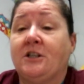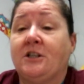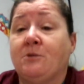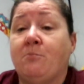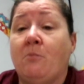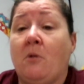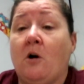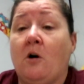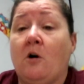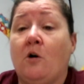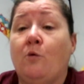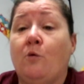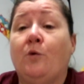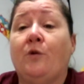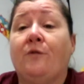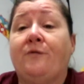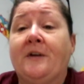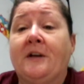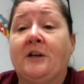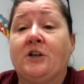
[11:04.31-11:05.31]
tomorrow we'll
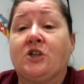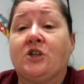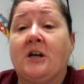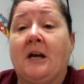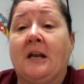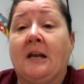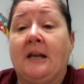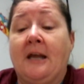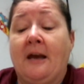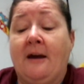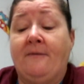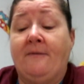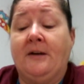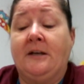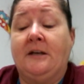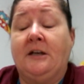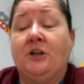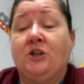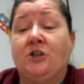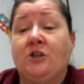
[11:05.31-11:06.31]
finish
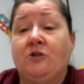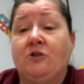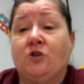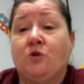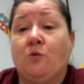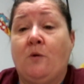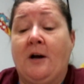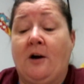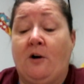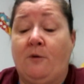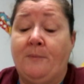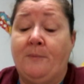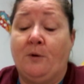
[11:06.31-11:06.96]
11 and do 12.